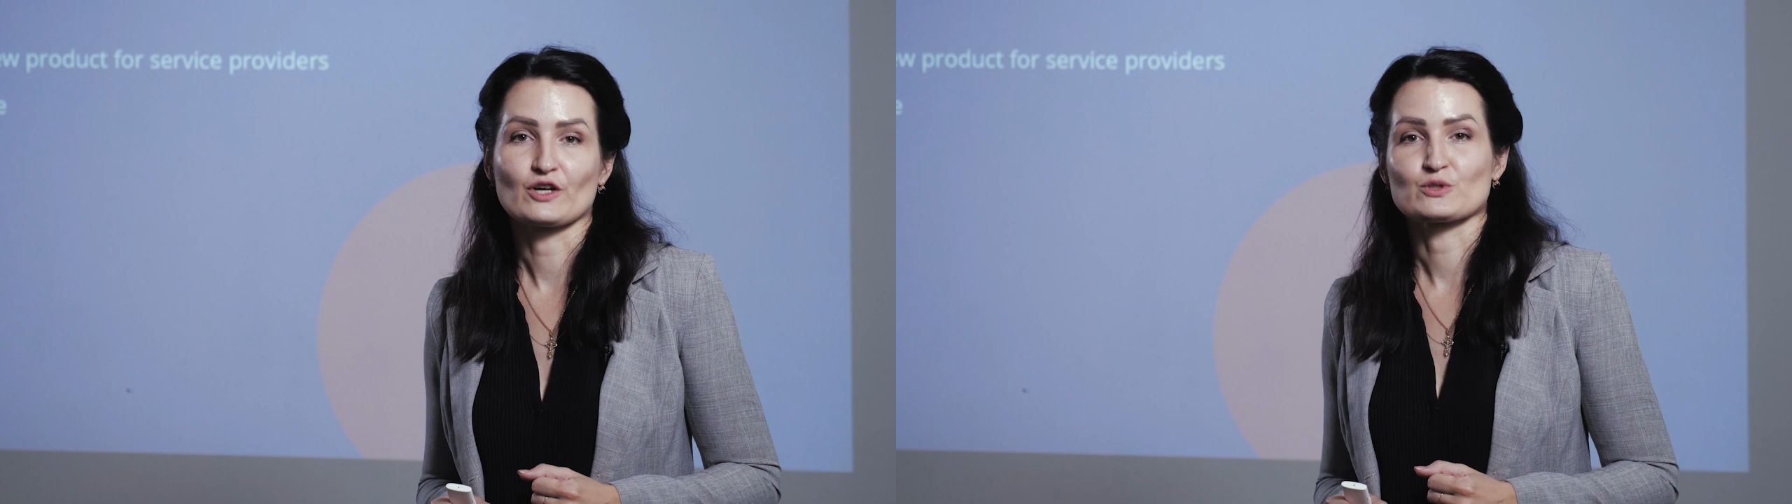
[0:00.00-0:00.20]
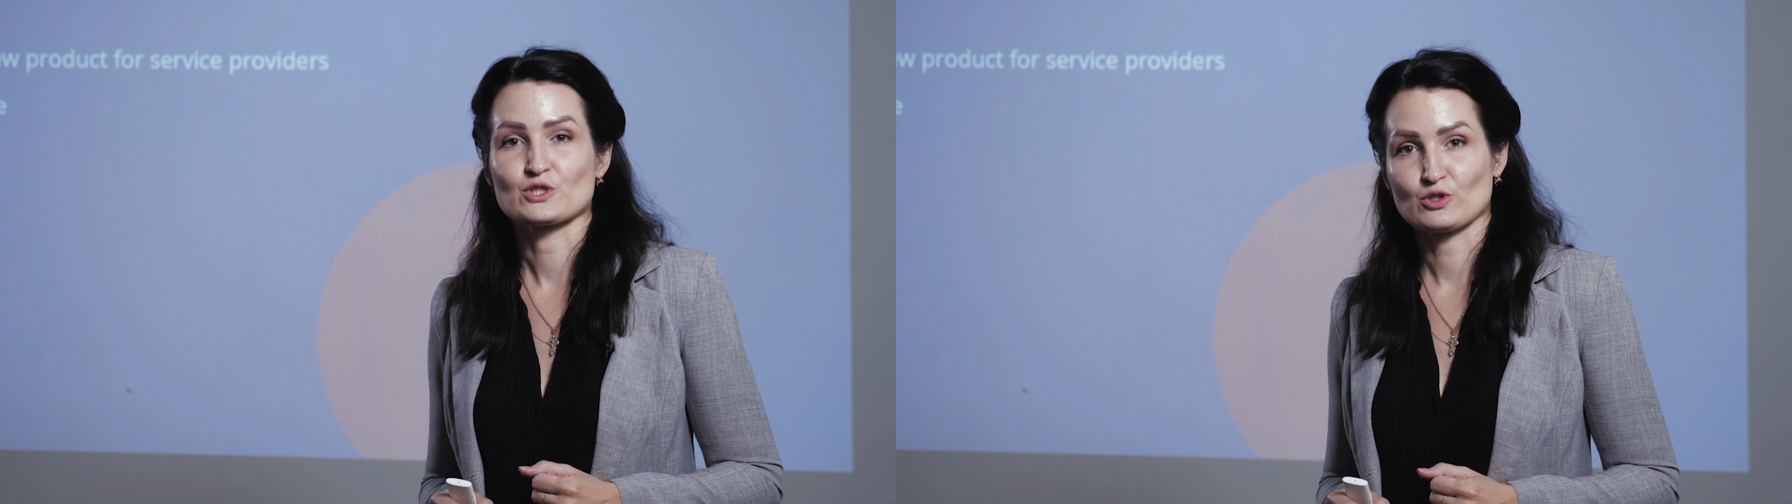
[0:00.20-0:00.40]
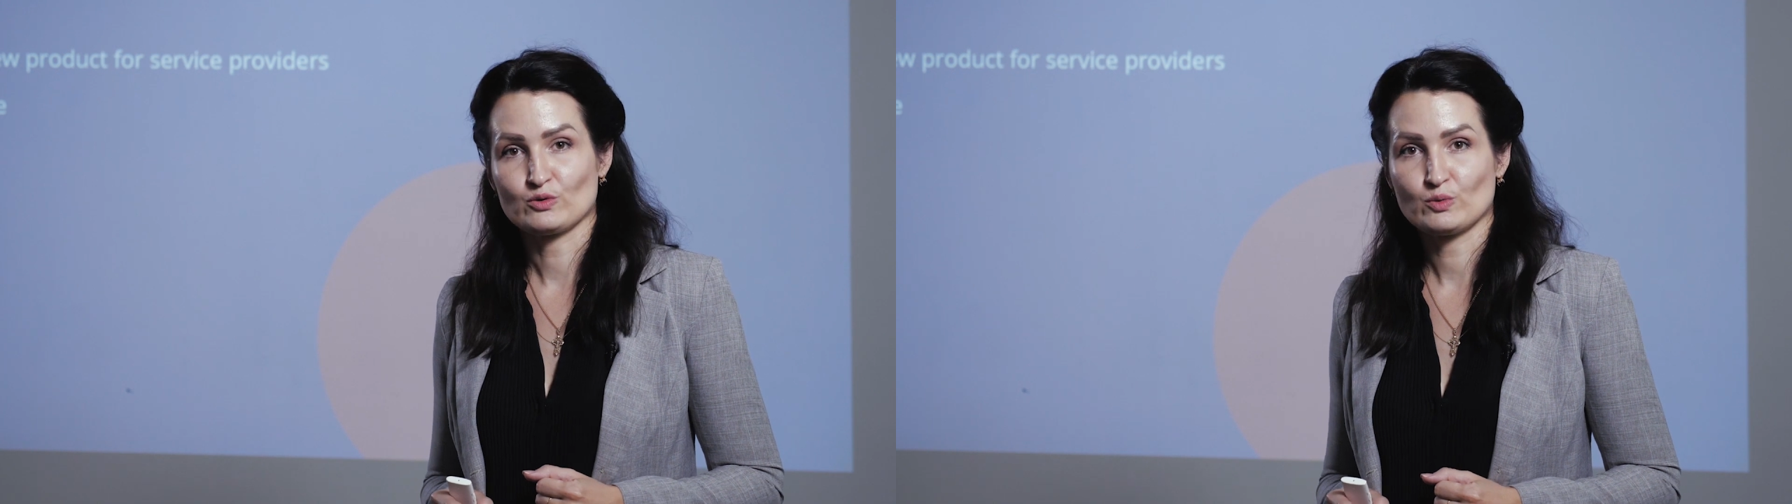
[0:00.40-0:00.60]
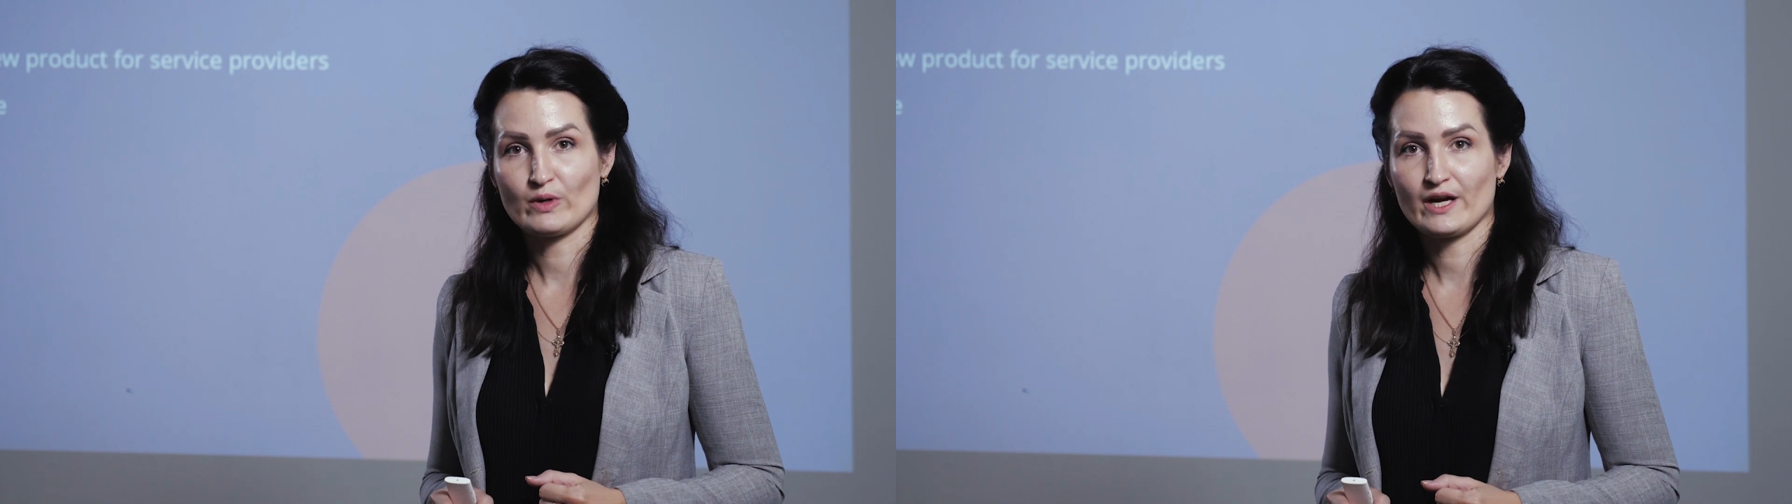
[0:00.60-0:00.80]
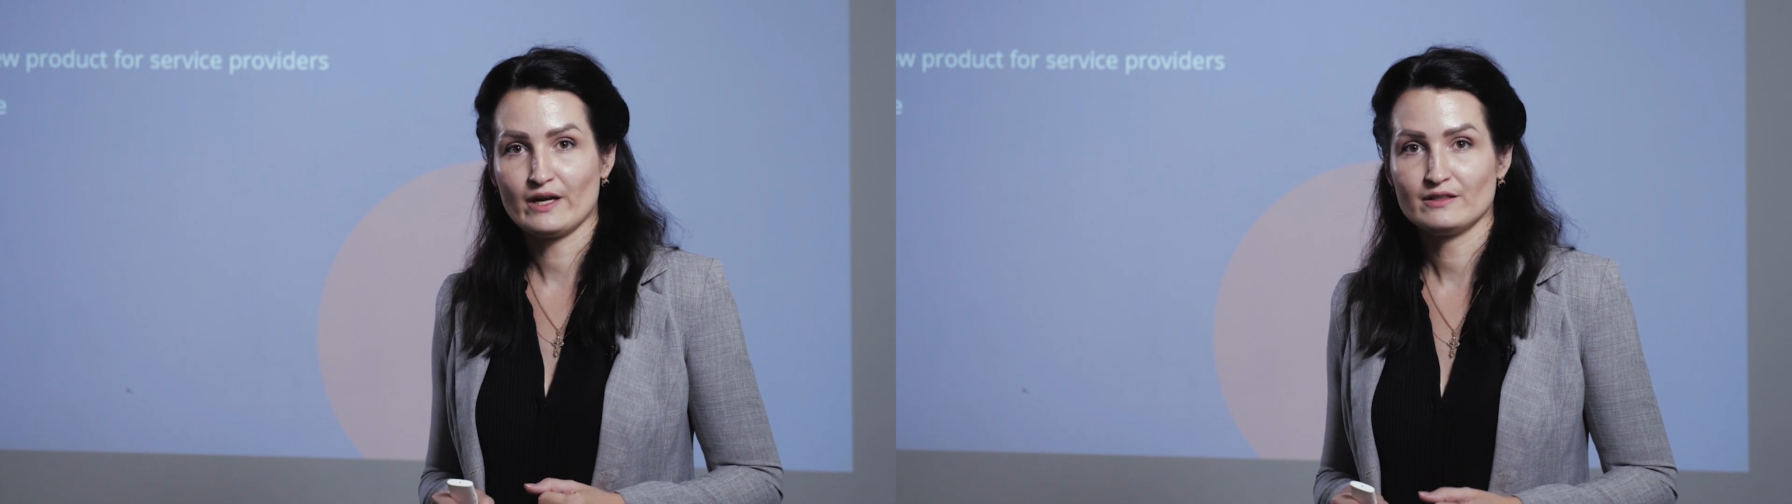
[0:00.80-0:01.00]
our
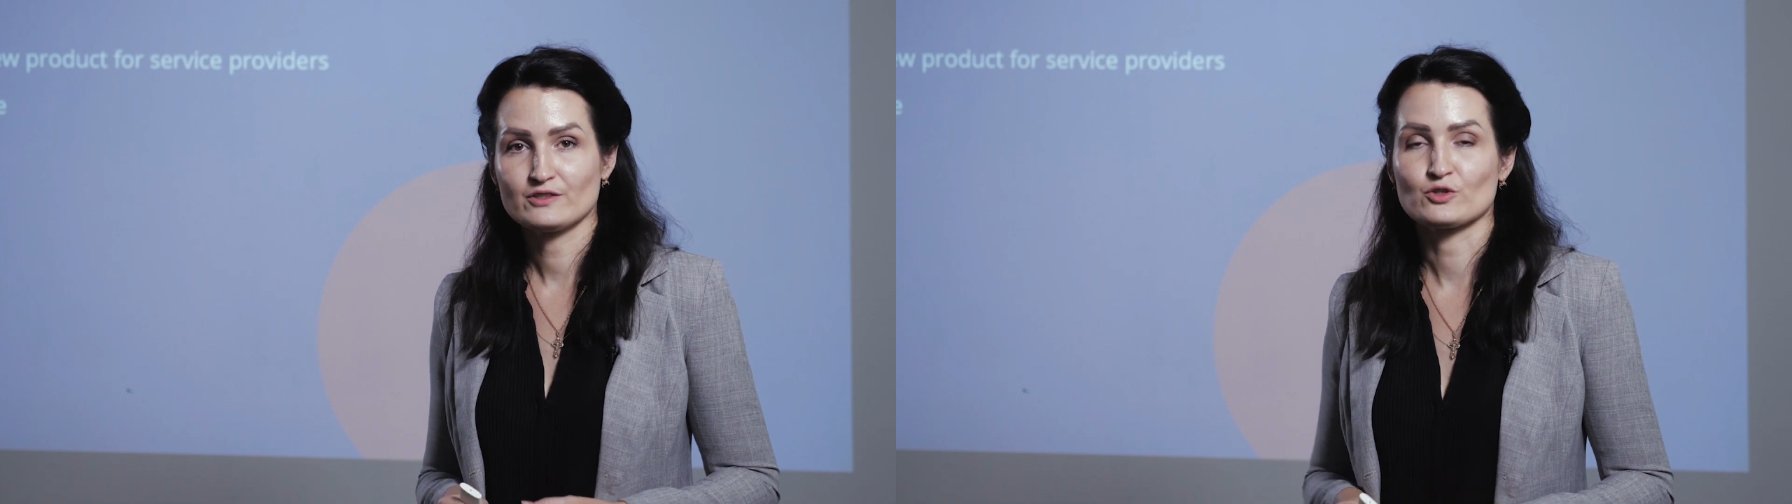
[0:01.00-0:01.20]
software